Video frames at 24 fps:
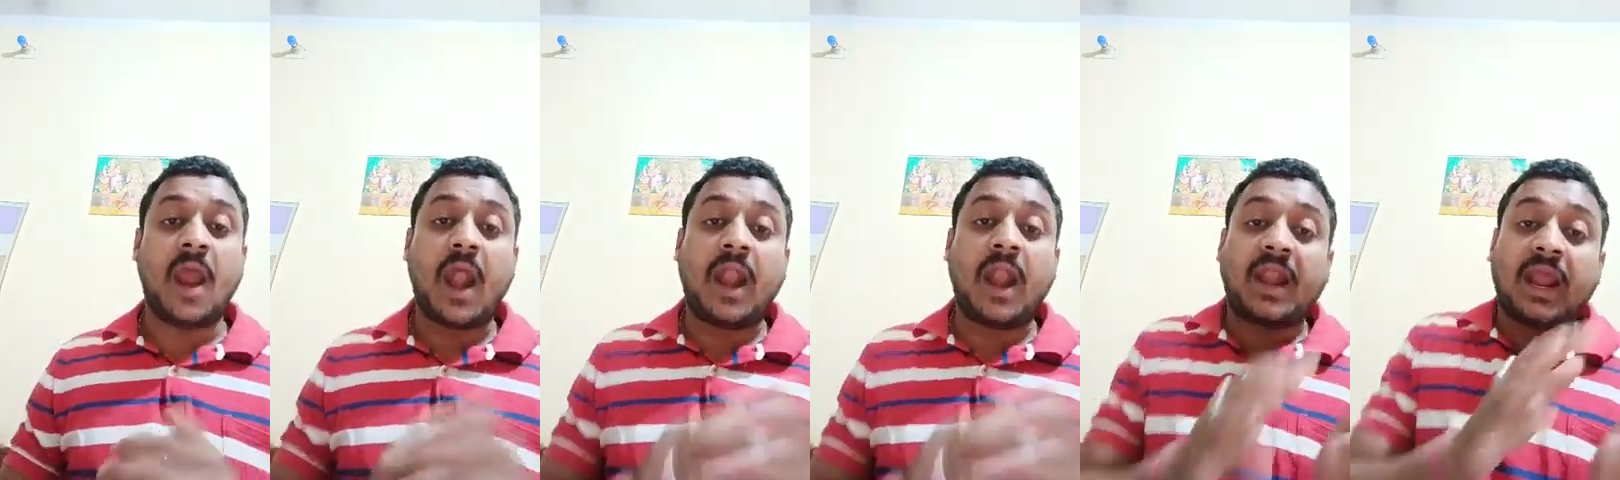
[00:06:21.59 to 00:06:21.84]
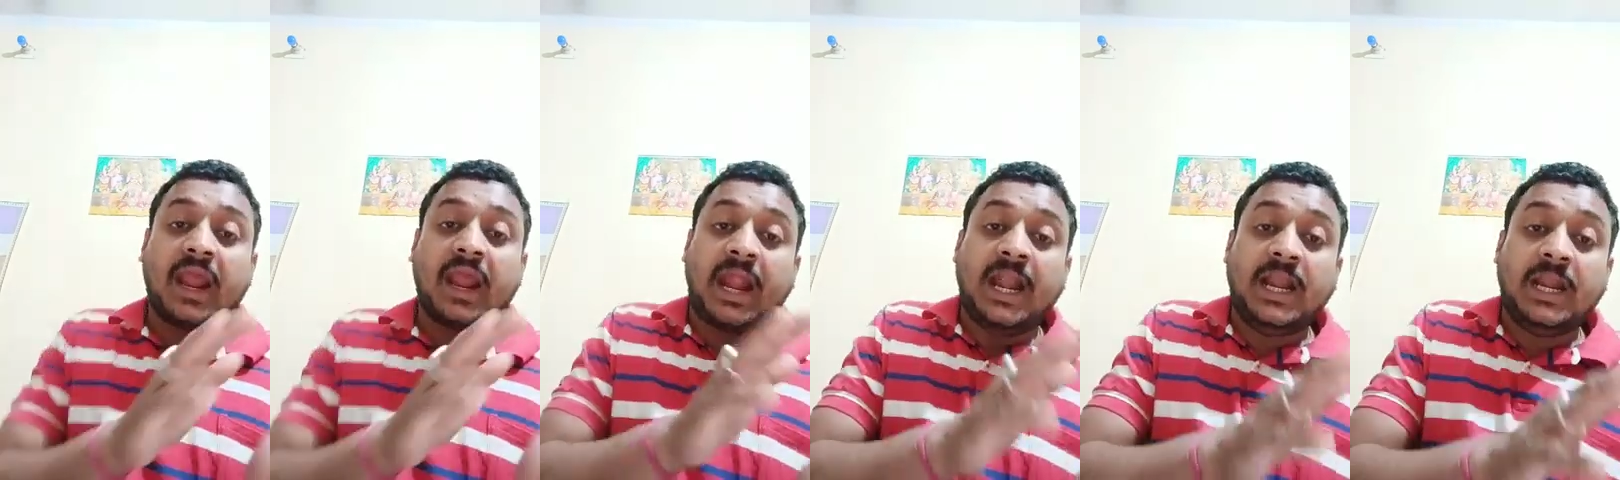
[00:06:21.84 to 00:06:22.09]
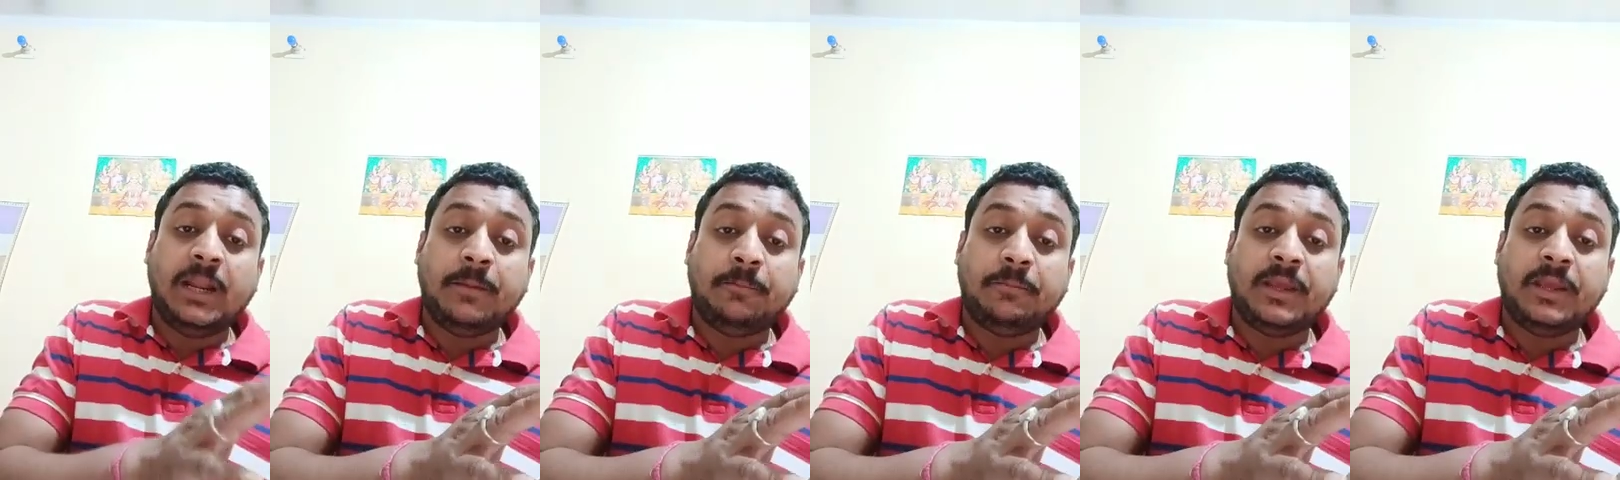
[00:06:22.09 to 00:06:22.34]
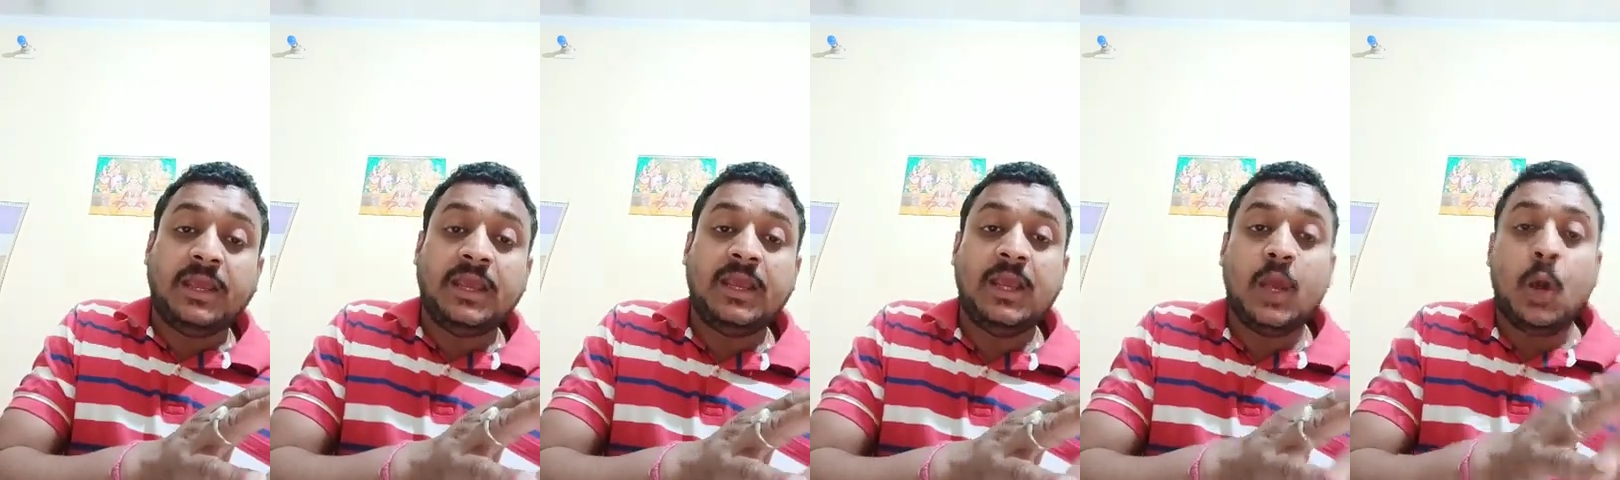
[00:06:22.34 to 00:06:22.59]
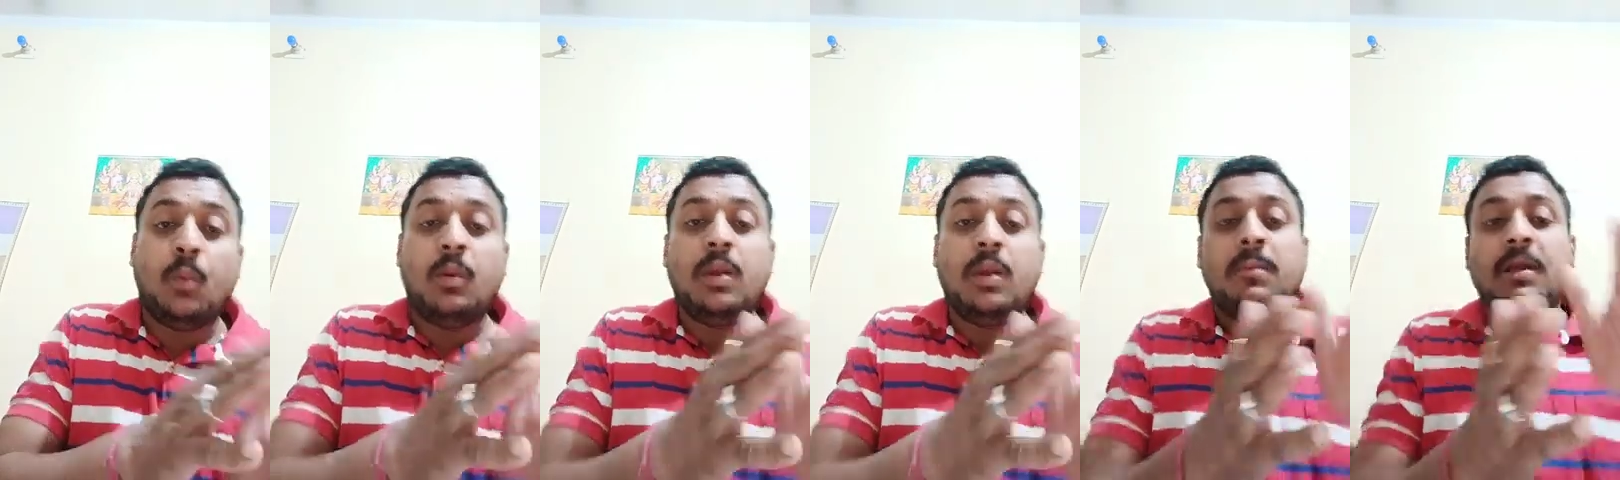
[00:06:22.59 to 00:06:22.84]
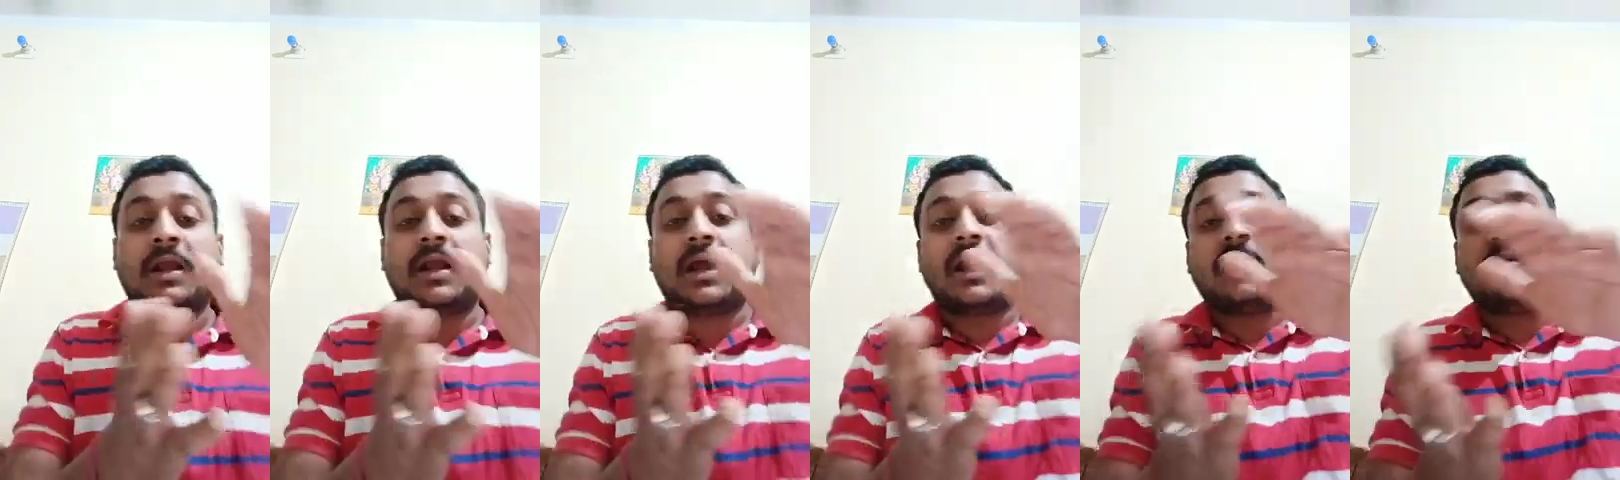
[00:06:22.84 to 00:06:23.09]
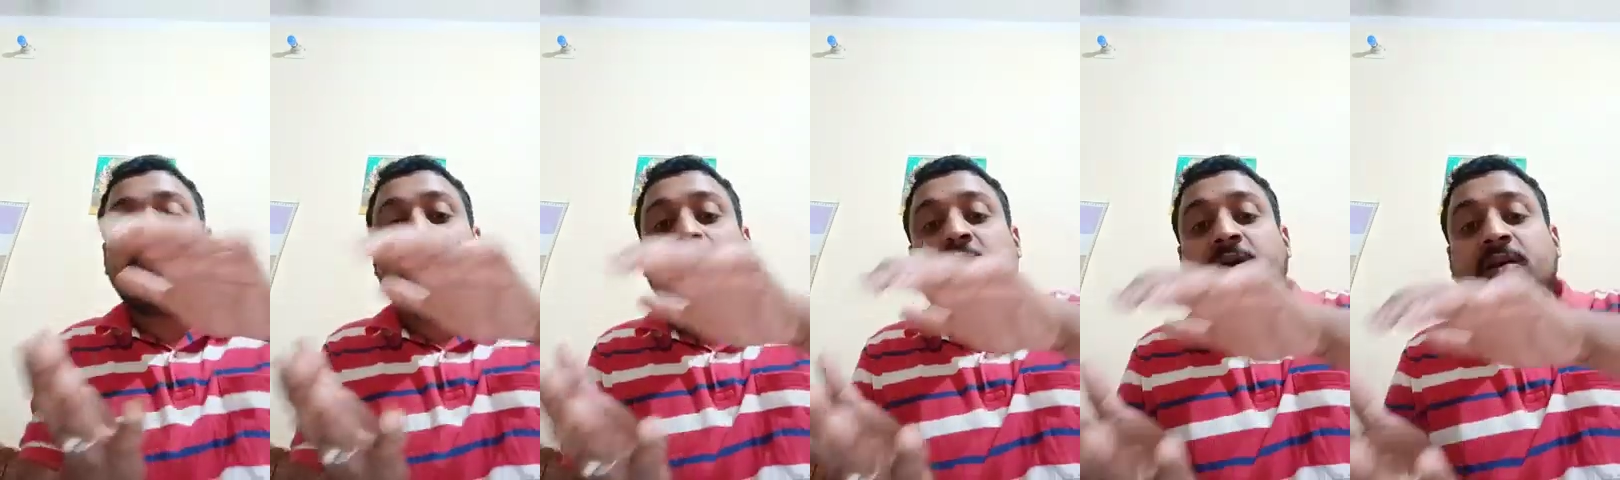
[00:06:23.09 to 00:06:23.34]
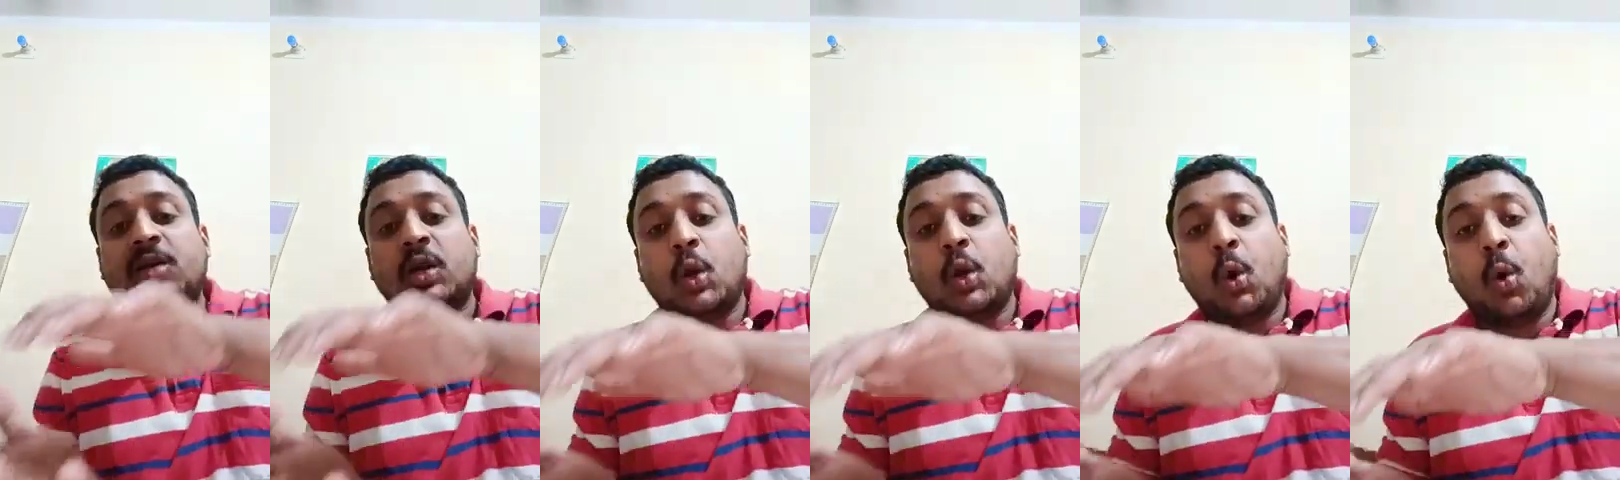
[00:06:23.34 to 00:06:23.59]
and ADP will be
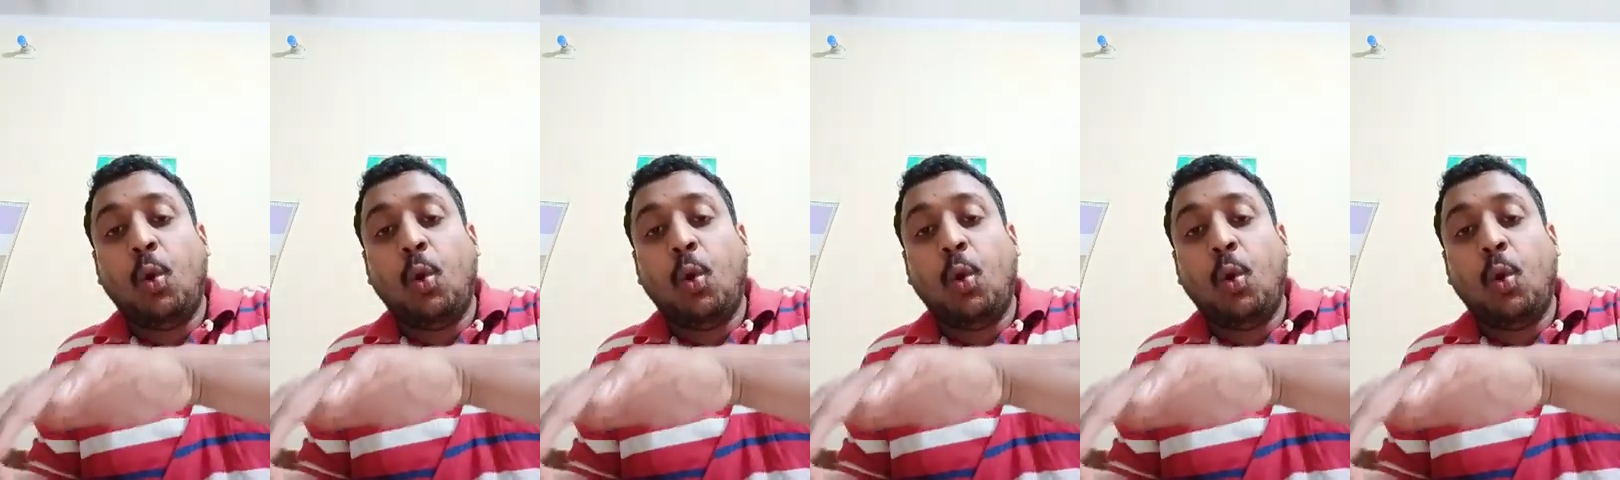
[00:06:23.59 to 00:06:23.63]
converted